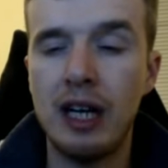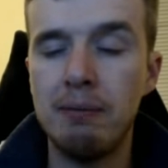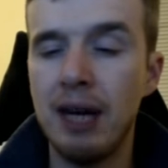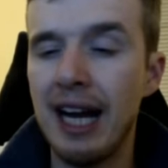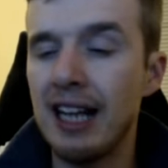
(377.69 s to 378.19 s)

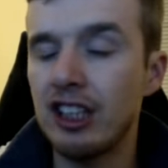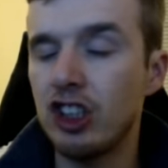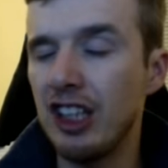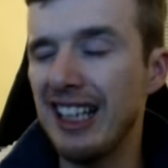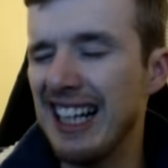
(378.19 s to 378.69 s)
Might
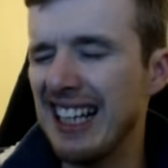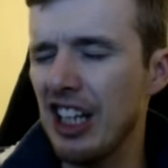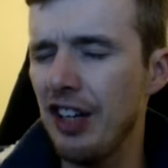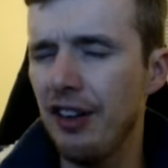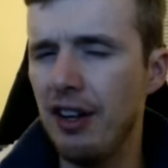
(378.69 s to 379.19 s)
actually add
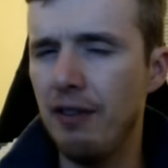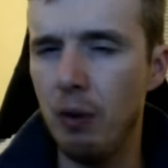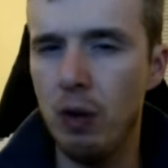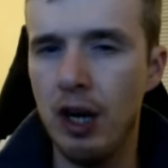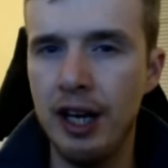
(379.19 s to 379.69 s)
another
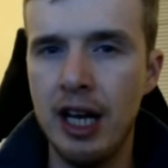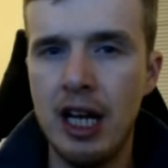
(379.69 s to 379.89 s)
one,